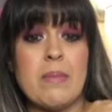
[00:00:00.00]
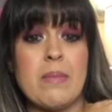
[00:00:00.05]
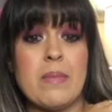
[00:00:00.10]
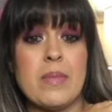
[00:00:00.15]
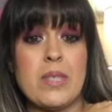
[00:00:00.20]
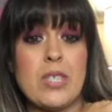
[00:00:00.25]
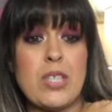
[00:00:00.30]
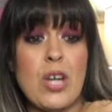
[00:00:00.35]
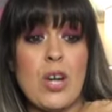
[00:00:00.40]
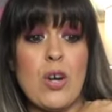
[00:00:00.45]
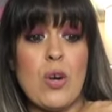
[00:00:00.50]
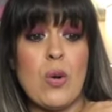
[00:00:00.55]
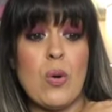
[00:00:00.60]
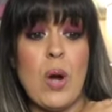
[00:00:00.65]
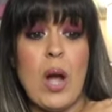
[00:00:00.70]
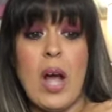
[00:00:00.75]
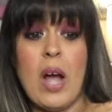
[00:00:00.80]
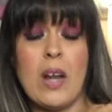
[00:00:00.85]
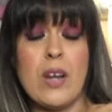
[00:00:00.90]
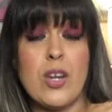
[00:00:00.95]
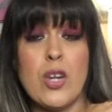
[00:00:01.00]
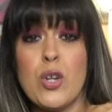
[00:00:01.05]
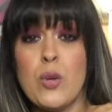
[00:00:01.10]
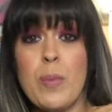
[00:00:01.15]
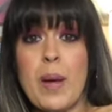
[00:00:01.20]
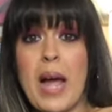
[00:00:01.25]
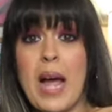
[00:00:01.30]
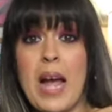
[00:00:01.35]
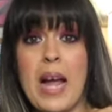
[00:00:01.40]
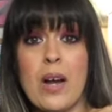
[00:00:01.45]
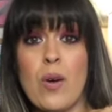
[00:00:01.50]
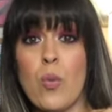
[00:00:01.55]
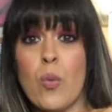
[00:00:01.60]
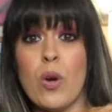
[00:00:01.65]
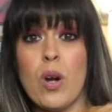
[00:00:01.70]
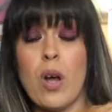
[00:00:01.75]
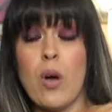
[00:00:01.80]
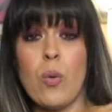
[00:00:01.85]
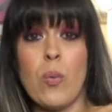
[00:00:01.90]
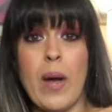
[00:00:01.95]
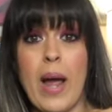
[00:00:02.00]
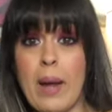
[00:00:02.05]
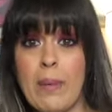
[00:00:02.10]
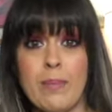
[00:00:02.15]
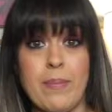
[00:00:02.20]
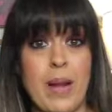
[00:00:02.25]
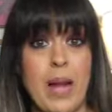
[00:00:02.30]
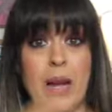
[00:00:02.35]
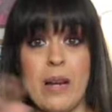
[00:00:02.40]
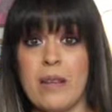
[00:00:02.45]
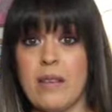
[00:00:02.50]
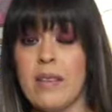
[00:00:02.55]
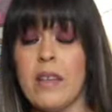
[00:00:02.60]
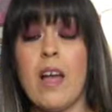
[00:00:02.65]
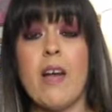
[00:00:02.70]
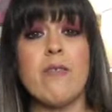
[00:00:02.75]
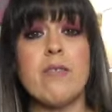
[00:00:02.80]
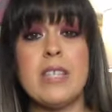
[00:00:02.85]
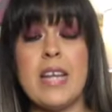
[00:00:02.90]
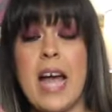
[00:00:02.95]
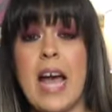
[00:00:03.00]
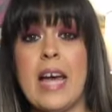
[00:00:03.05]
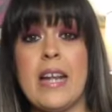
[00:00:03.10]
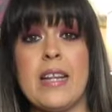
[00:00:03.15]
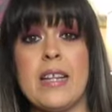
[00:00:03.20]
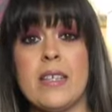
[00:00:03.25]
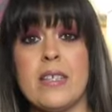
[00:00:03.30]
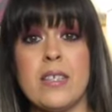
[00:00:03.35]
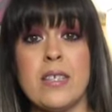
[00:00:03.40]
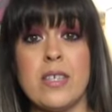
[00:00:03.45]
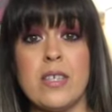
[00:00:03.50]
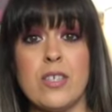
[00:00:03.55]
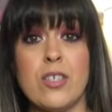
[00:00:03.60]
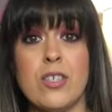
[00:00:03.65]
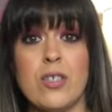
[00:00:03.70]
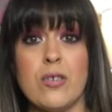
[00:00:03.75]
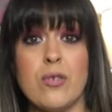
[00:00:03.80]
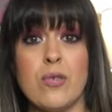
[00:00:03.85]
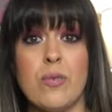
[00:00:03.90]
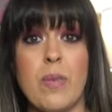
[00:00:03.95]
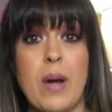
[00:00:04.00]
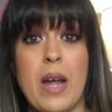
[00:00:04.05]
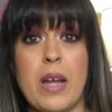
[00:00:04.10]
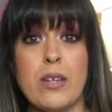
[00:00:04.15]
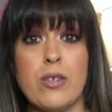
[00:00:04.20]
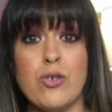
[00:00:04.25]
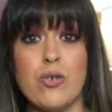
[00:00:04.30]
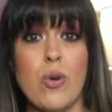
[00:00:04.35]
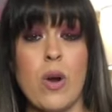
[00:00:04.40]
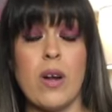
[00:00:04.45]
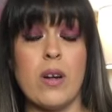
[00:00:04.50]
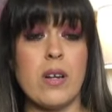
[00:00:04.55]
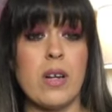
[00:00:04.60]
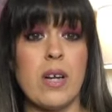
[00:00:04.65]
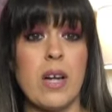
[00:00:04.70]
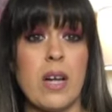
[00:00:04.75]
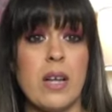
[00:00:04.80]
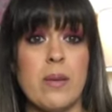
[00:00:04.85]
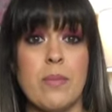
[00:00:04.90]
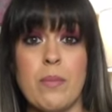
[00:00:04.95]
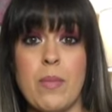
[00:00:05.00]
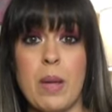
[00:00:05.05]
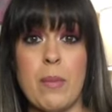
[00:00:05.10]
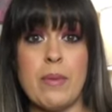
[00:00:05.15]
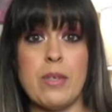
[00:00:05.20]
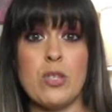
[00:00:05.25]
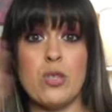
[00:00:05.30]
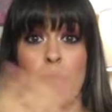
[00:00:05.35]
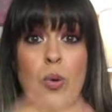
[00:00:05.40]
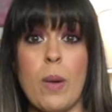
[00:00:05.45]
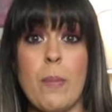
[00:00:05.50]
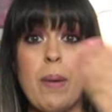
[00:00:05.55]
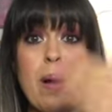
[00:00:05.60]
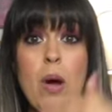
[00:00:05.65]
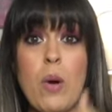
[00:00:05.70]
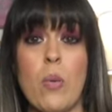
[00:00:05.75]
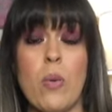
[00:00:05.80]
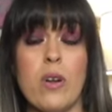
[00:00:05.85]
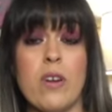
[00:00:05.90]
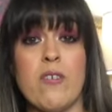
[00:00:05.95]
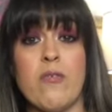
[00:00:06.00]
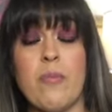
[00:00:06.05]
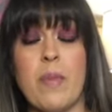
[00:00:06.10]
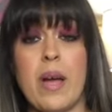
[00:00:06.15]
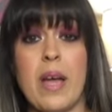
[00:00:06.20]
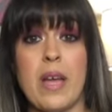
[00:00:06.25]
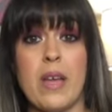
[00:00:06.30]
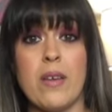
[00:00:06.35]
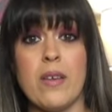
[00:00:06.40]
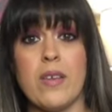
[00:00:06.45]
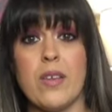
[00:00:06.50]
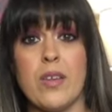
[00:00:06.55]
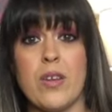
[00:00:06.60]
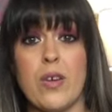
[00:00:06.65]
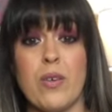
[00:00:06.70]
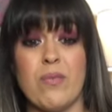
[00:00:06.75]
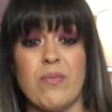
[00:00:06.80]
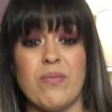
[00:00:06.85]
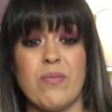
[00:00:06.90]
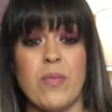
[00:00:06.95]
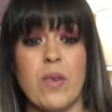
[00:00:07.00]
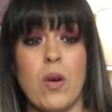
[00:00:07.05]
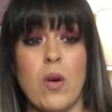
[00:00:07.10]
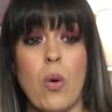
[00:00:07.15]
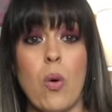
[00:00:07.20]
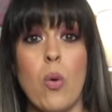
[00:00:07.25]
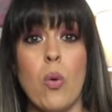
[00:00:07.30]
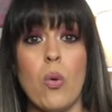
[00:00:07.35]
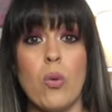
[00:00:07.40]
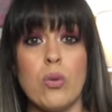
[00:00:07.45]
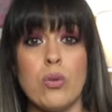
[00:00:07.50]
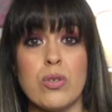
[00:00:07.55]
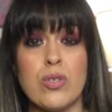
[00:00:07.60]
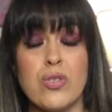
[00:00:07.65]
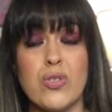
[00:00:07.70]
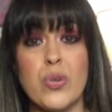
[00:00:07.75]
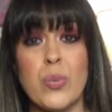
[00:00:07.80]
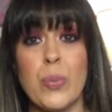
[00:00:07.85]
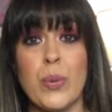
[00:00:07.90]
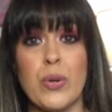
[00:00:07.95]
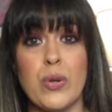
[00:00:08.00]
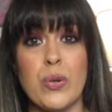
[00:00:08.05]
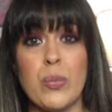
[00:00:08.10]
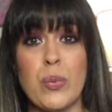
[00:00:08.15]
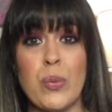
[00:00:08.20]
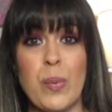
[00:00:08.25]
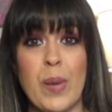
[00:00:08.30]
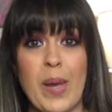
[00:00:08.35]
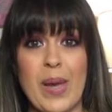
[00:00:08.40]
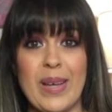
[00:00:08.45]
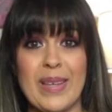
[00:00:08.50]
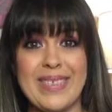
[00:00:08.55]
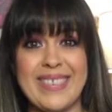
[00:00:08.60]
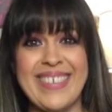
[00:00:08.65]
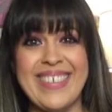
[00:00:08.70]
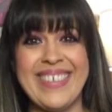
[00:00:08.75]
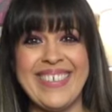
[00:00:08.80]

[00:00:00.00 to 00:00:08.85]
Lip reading: So a new bag would I'd love to add it into my trunk and maybe swap out one of my, old super duper bags.